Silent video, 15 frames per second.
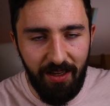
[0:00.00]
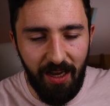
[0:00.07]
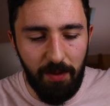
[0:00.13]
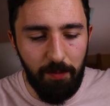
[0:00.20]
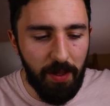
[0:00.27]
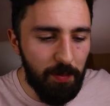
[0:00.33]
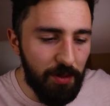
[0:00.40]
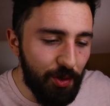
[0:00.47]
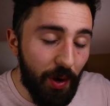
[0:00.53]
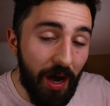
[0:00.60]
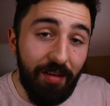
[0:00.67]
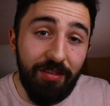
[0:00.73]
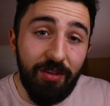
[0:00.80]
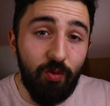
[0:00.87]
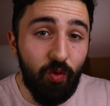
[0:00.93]
And maybe you
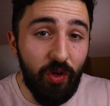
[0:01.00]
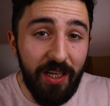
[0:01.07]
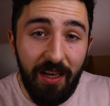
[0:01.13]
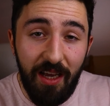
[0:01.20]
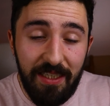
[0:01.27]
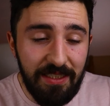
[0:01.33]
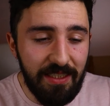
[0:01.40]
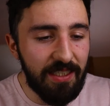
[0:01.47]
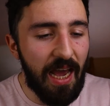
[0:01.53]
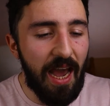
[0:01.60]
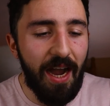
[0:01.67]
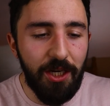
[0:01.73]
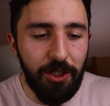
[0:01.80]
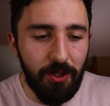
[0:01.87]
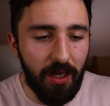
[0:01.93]
haven't realized it,
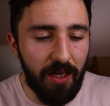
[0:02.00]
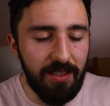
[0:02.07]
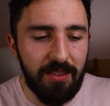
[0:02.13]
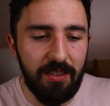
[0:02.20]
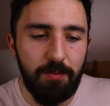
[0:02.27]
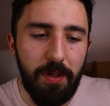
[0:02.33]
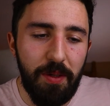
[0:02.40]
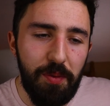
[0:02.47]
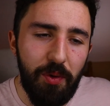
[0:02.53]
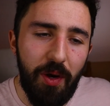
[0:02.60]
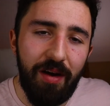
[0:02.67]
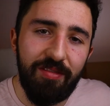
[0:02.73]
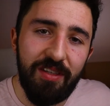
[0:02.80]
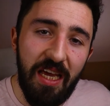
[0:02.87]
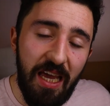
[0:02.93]
actualized it. Maybe you
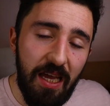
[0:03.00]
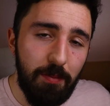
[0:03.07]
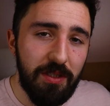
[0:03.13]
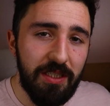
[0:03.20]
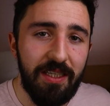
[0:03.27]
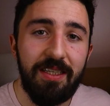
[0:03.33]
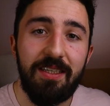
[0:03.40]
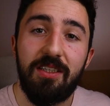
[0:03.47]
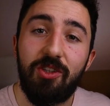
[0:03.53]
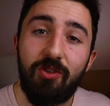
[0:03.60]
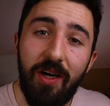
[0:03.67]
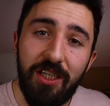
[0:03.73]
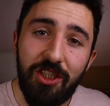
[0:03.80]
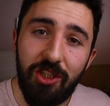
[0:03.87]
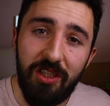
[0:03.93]
haven't aimed it in a
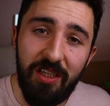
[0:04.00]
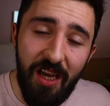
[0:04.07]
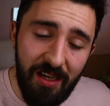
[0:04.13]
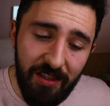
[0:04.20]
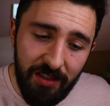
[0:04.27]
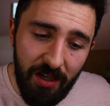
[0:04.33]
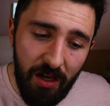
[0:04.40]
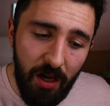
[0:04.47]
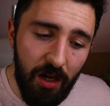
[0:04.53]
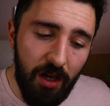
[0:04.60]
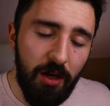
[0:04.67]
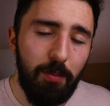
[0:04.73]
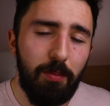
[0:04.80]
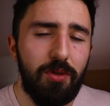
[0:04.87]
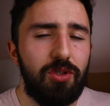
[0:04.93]
direction yet.
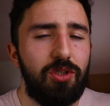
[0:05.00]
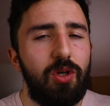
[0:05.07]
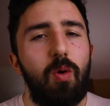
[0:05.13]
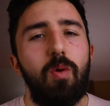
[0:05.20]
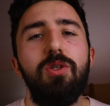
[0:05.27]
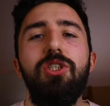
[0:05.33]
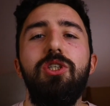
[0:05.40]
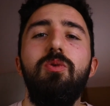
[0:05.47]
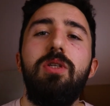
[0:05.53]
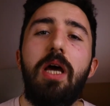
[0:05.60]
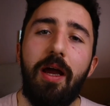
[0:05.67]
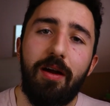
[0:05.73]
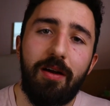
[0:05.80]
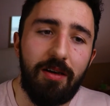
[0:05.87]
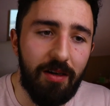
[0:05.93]
But don't you
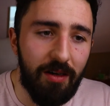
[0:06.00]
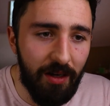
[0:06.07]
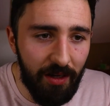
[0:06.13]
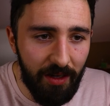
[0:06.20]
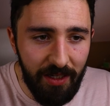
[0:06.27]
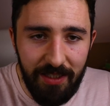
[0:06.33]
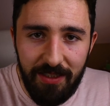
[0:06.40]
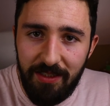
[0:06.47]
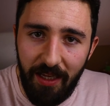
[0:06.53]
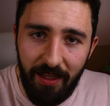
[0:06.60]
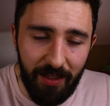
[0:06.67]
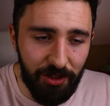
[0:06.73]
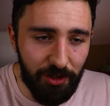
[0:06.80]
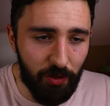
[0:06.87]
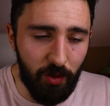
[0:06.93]
dare say
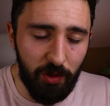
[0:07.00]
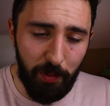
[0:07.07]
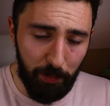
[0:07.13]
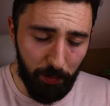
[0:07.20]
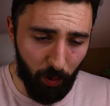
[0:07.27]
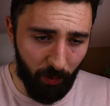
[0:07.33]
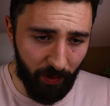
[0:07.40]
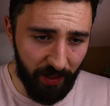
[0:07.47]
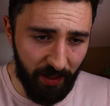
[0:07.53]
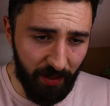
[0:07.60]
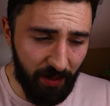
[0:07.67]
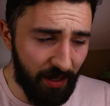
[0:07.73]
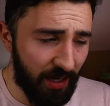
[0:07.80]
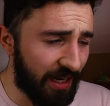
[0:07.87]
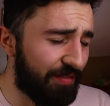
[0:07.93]
that you're going to be
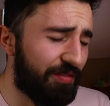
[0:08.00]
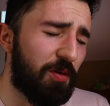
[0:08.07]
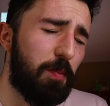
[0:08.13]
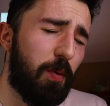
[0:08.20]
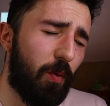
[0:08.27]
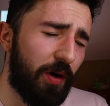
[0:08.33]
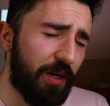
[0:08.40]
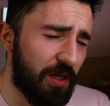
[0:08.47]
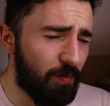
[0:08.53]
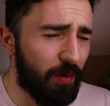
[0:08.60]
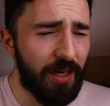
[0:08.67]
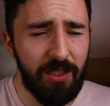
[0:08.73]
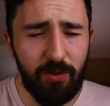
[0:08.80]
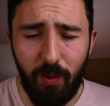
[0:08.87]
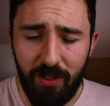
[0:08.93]
boring. And if you're boring, you
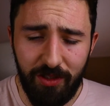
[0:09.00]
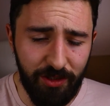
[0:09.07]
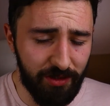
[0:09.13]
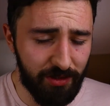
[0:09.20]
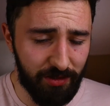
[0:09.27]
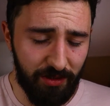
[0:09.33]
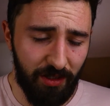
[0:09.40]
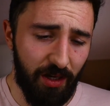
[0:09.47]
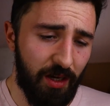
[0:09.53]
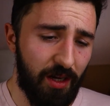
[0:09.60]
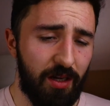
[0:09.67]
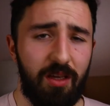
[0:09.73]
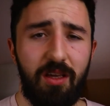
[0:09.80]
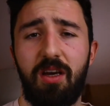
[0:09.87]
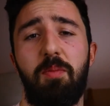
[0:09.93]
might as well just
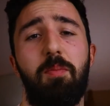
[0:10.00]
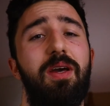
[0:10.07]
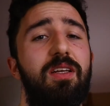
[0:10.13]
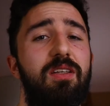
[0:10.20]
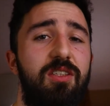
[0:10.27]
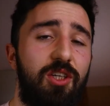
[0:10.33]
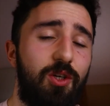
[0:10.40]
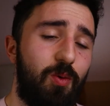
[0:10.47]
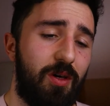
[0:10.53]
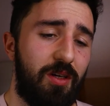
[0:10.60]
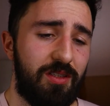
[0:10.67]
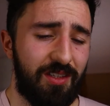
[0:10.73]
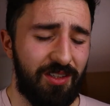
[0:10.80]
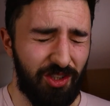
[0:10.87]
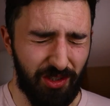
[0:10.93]
commit to
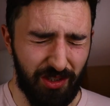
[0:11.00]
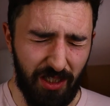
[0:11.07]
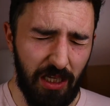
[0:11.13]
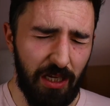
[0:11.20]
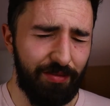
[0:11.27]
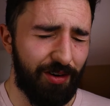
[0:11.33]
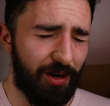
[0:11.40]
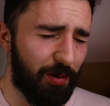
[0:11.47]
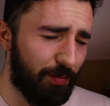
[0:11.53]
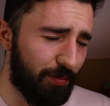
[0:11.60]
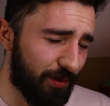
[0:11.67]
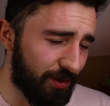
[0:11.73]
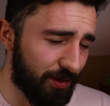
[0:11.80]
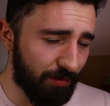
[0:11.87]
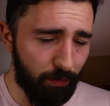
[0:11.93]
it and just give up
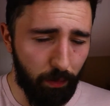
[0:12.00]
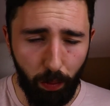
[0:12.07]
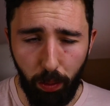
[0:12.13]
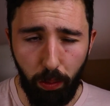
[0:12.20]
and just...